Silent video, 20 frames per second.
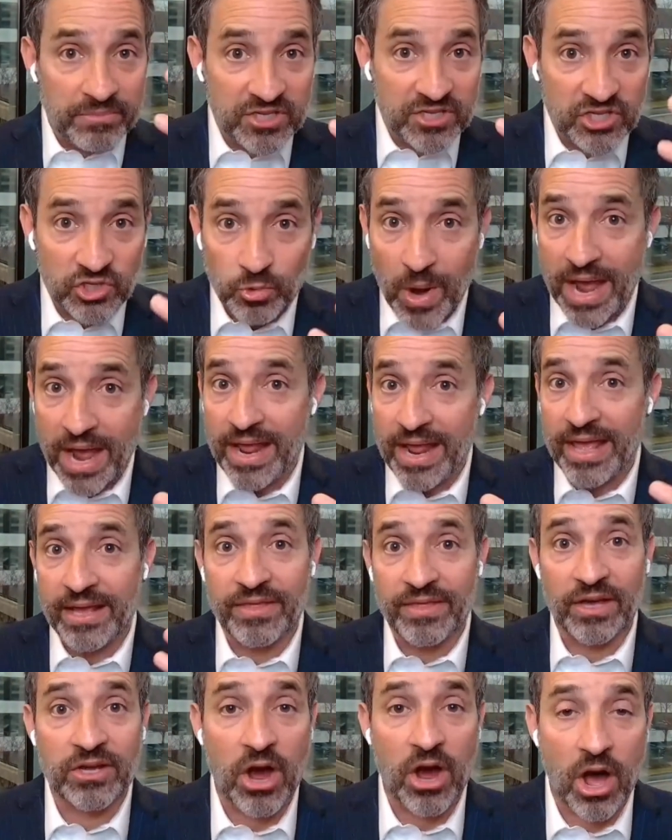I'm
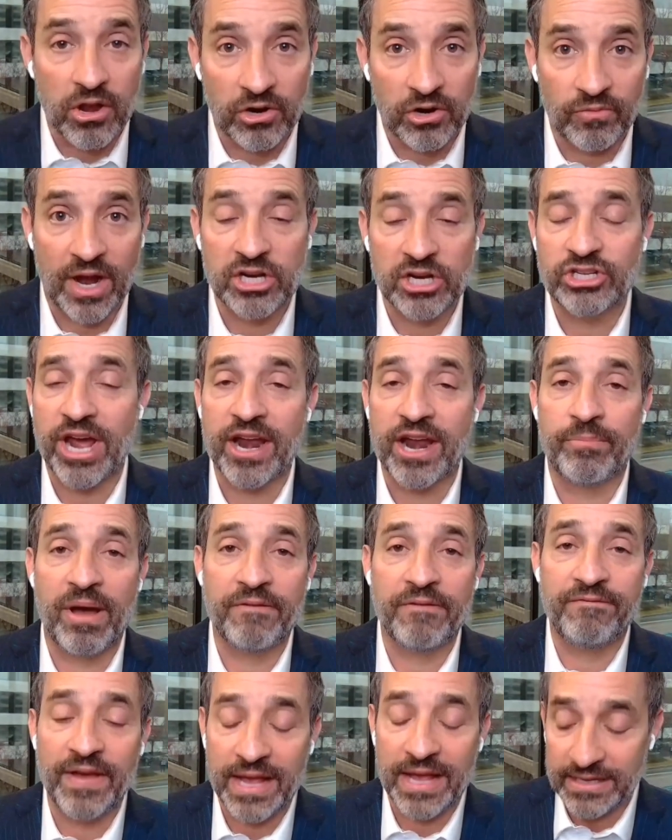sweating. The color rushed out of
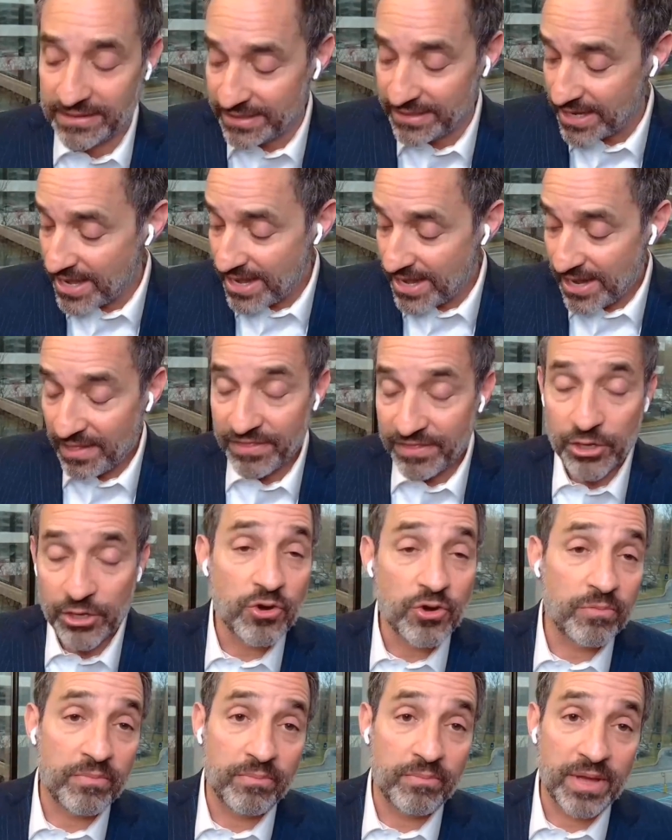my face. The
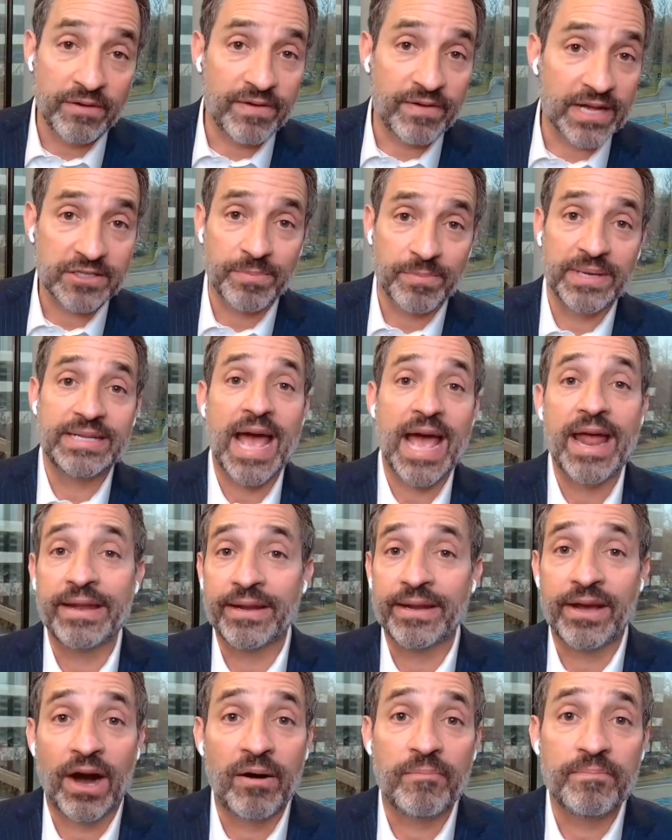new investment
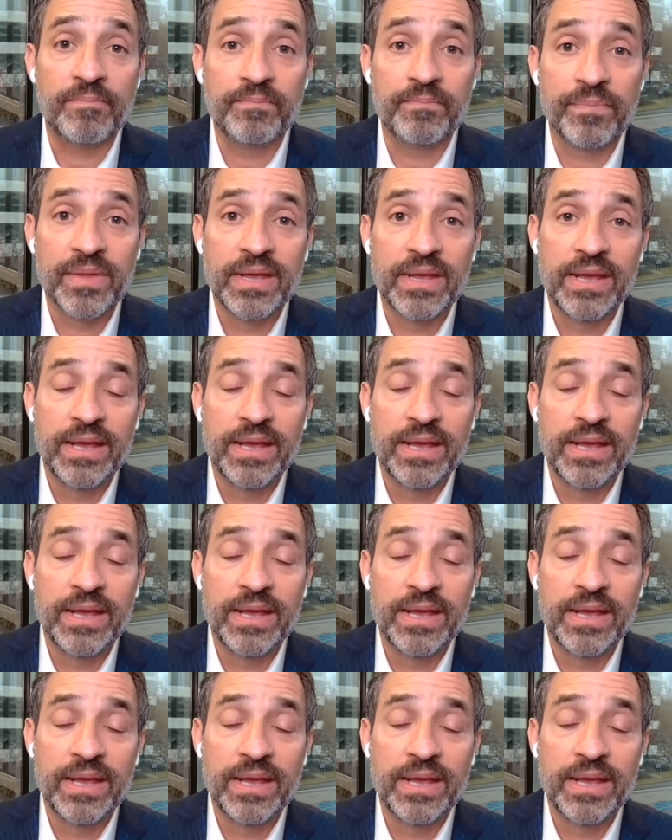hadn't come.